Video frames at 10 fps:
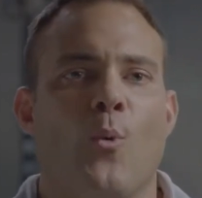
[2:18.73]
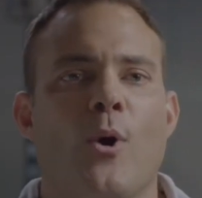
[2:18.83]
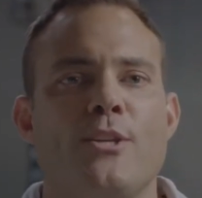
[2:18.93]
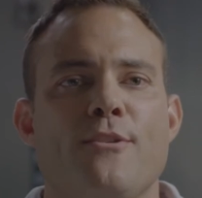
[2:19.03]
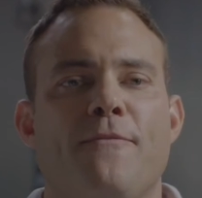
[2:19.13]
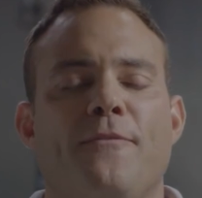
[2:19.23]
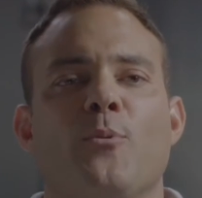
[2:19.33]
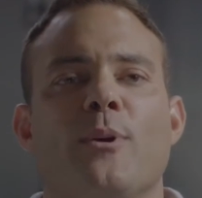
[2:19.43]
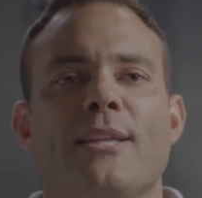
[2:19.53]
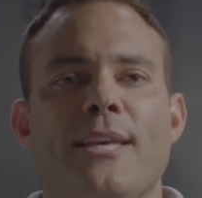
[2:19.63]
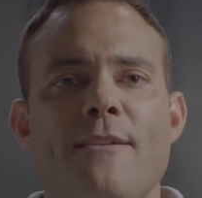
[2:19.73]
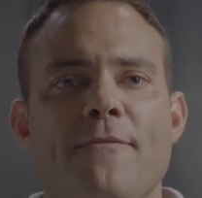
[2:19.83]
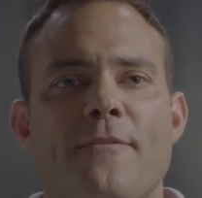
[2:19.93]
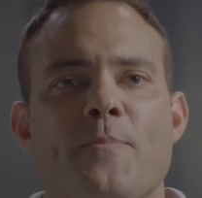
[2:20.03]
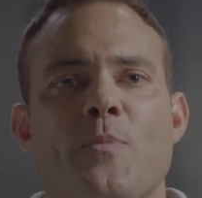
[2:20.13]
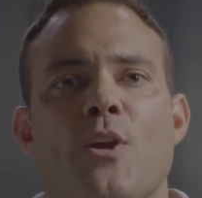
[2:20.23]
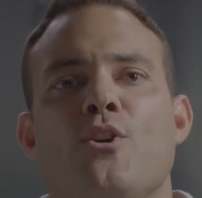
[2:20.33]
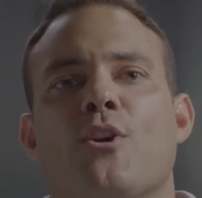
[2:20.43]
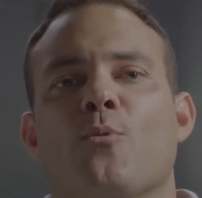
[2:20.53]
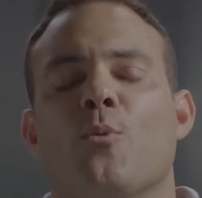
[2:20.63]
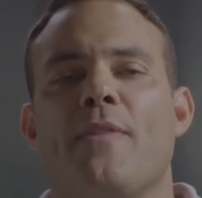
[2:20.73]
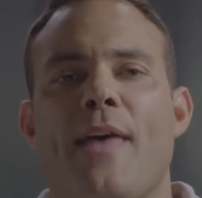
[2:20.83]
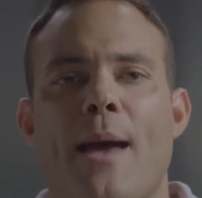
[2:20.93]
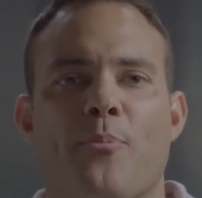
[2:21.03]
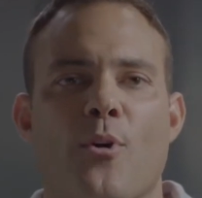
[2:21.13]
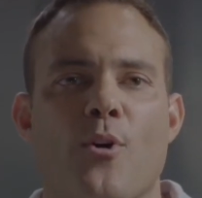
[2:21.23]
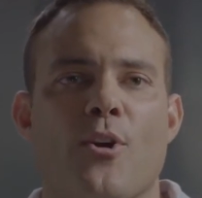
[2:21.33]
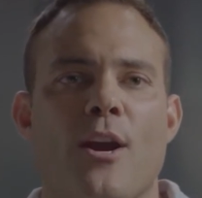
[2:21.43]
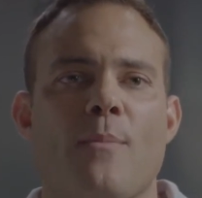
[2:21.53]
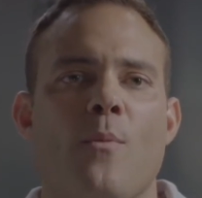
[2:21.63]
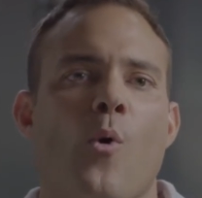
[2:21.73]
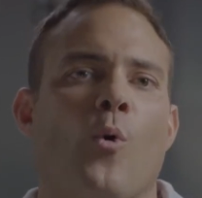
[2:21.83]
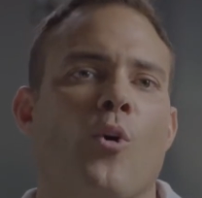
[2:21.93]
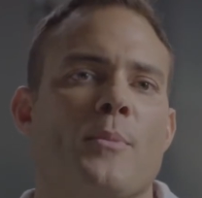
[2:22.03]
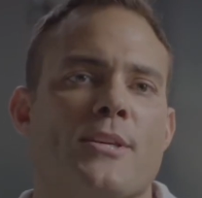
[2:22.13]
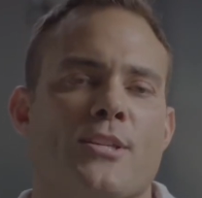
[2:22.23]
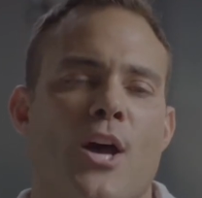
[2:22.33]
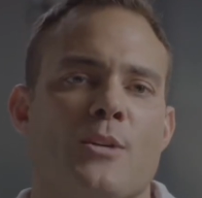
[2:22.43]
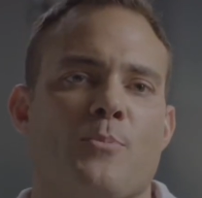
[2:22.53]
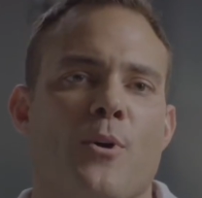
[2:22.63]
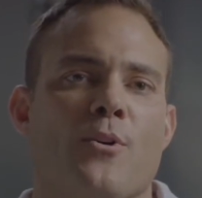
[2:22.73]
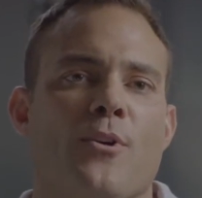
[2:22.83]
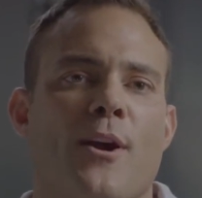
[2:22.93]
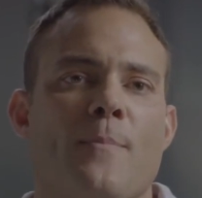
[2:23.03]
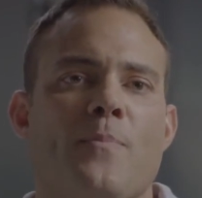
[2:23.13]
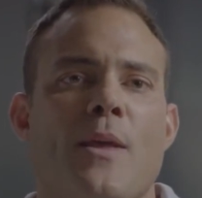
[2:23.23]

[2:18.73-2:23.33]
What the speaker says: Once you feel relief, you can run that program or a massage program